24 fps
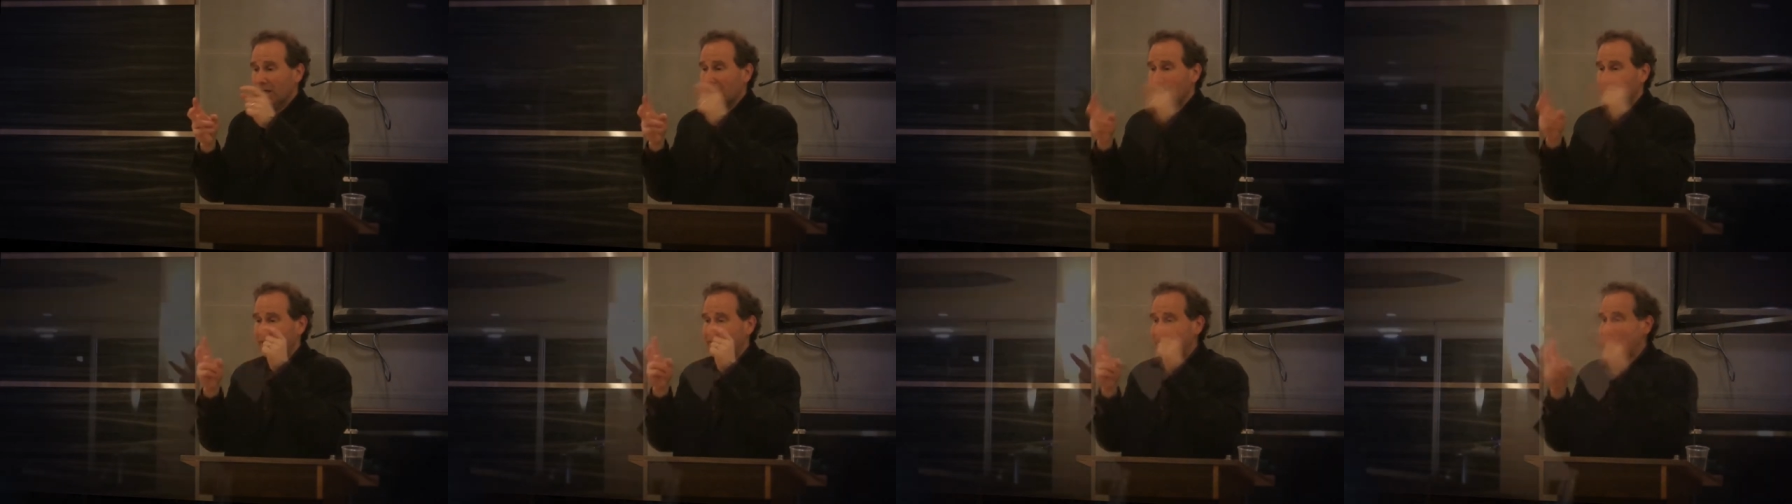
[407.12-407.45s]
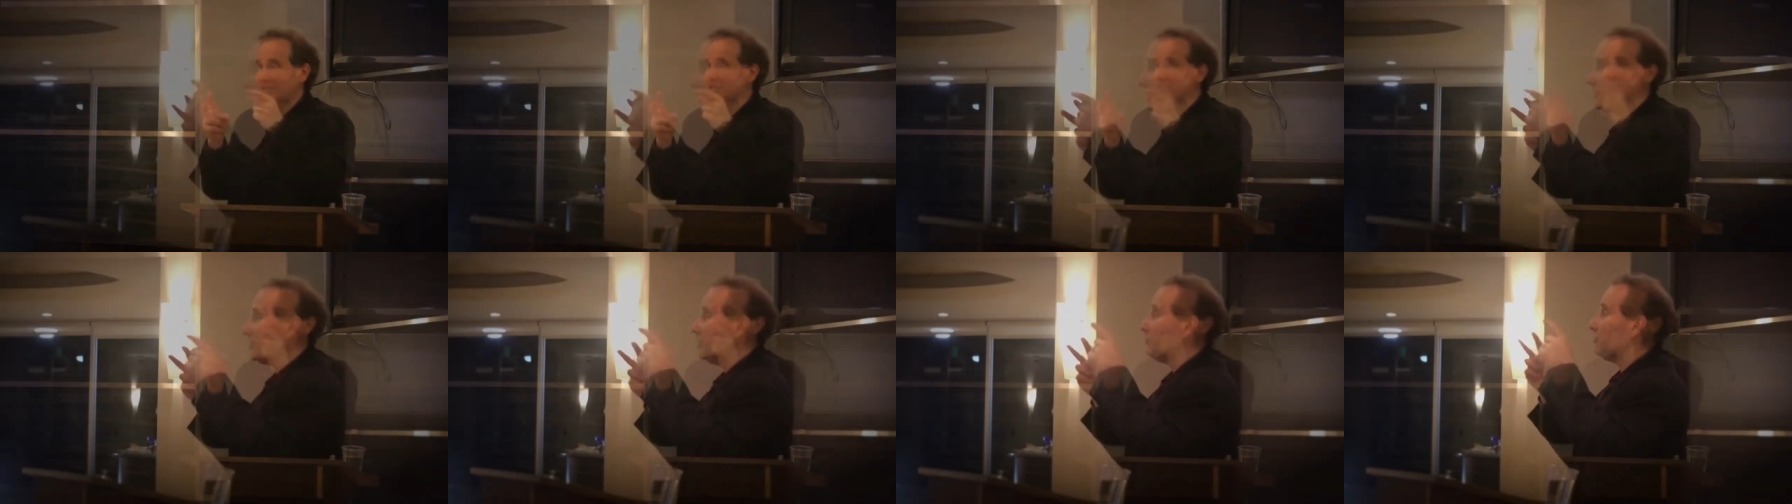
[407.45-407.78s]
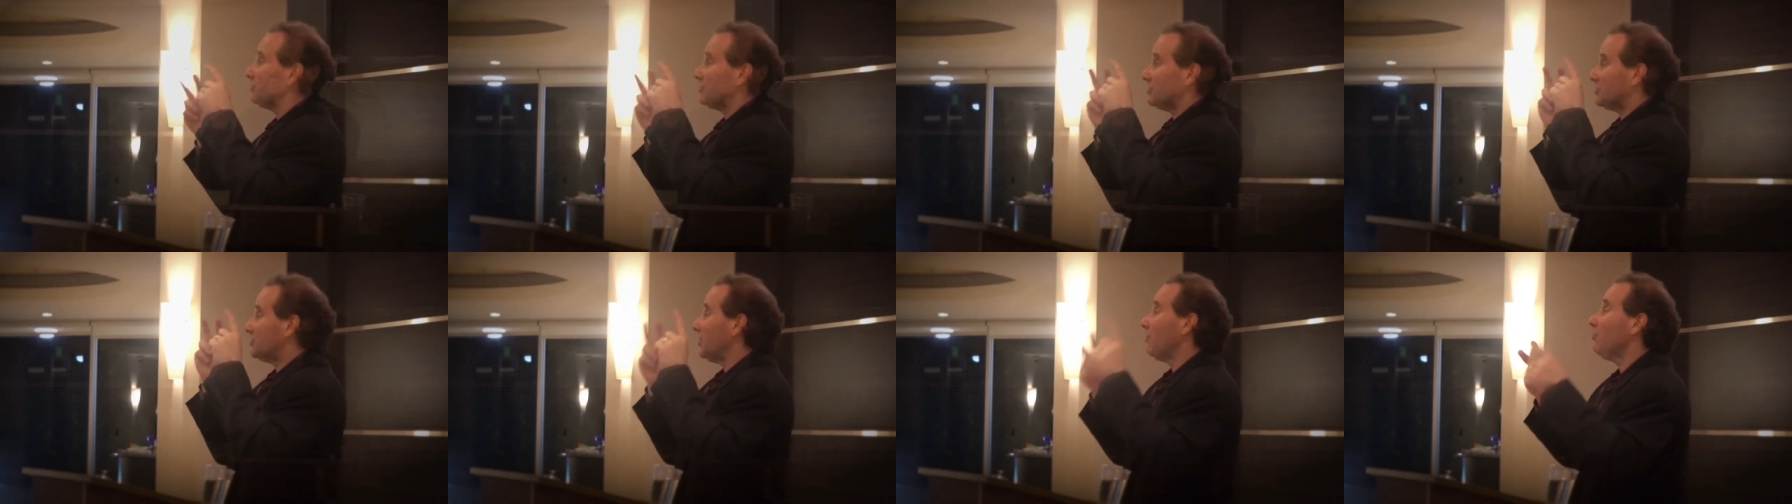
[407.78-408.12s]
it actually was
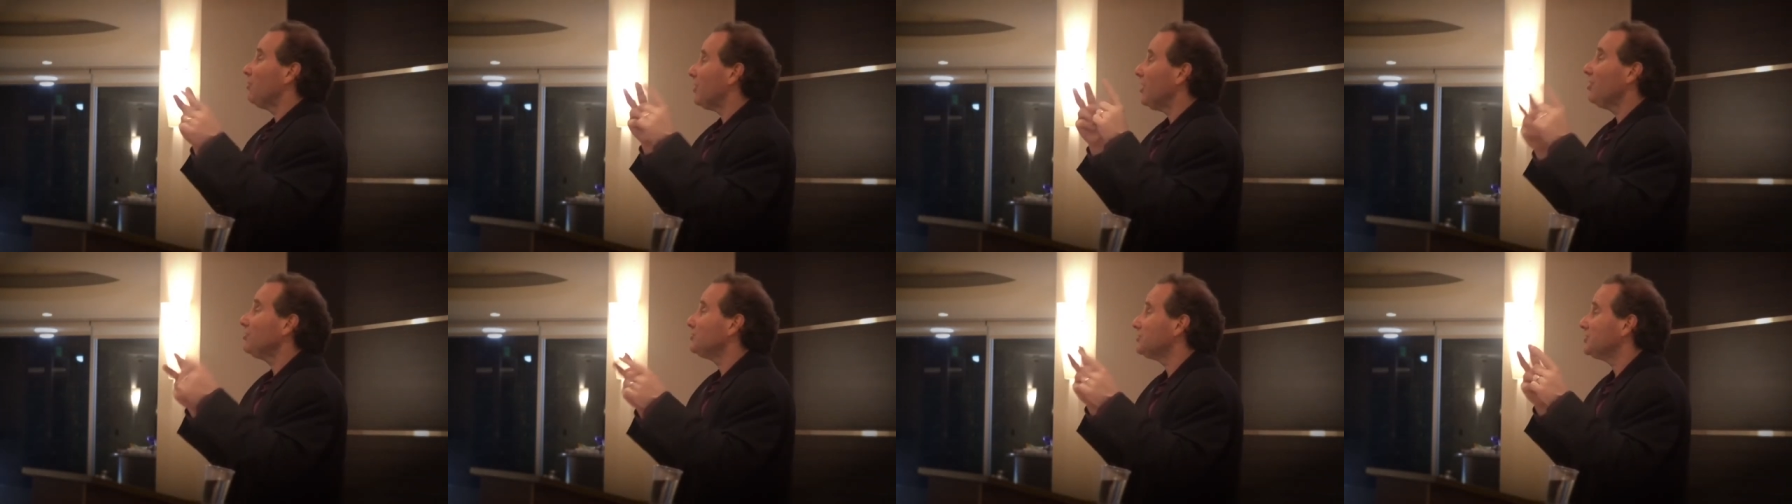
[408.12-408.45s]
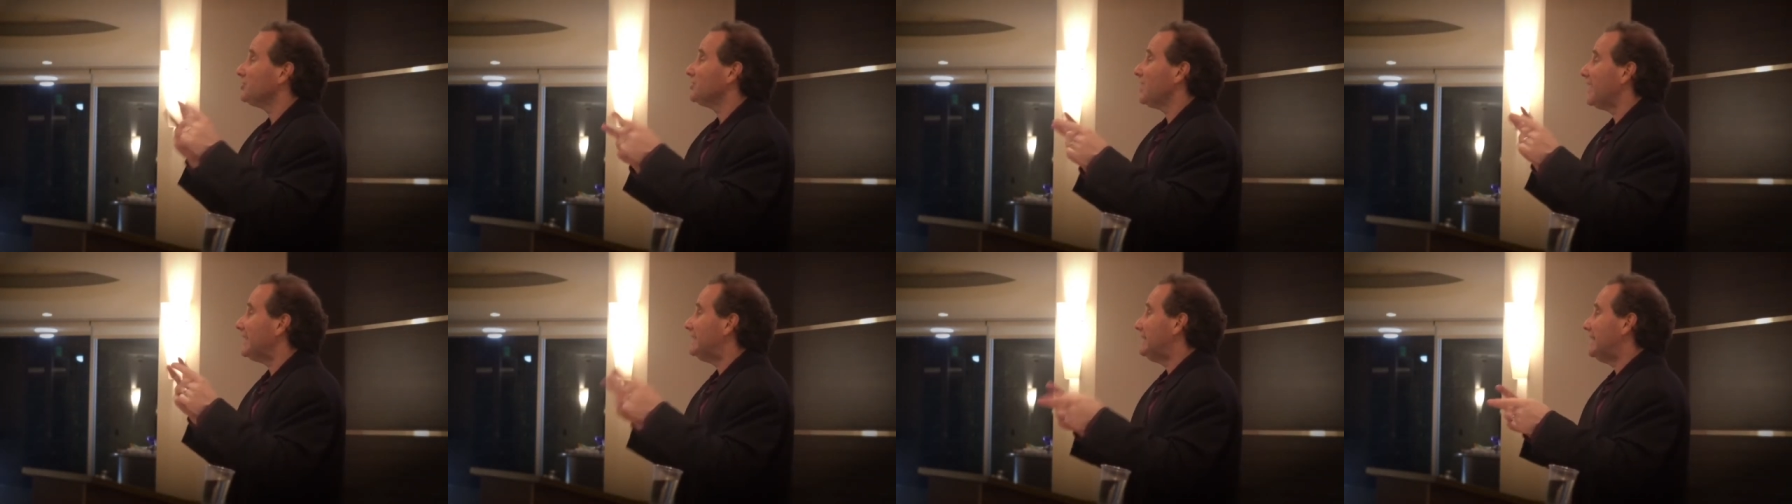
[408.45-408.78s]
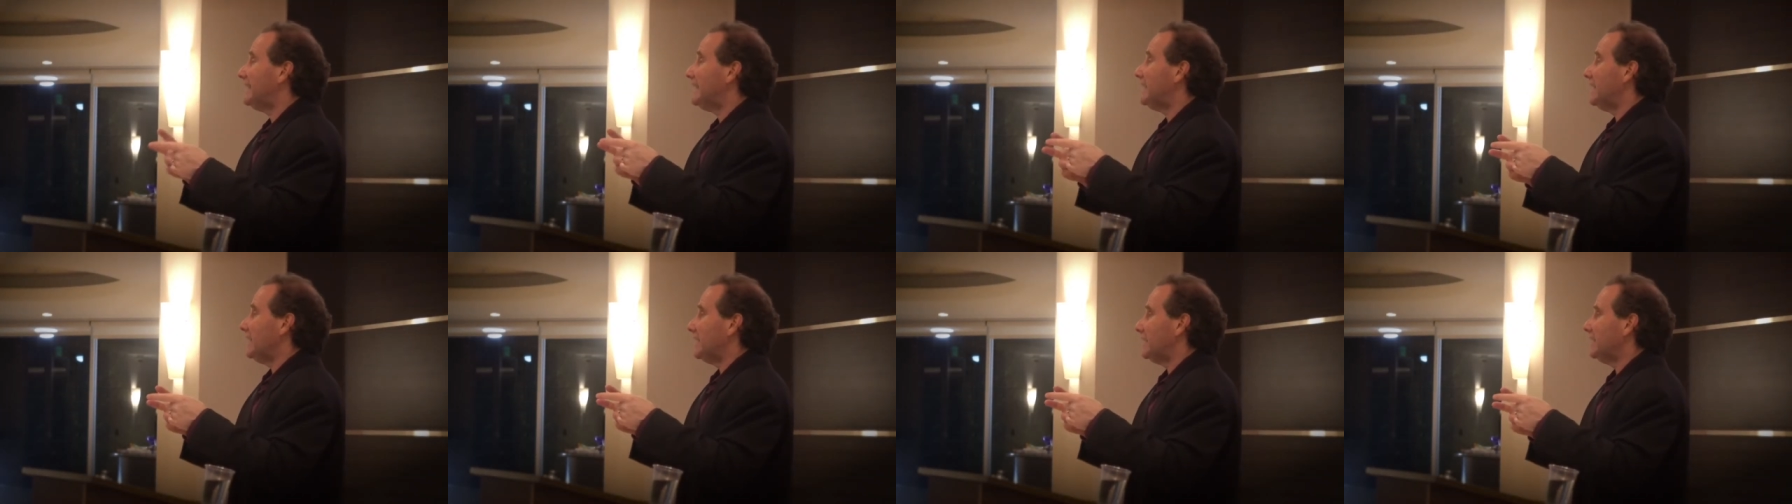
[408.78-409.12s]
someone else's
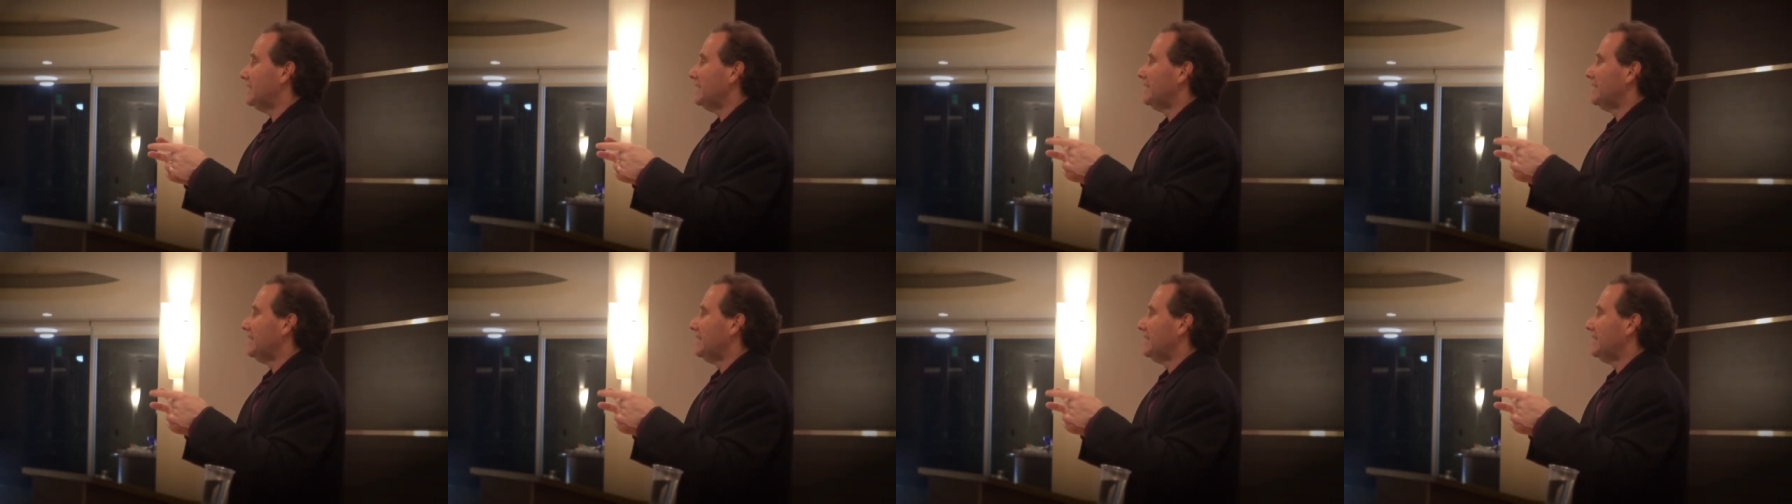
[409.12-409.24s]
idea.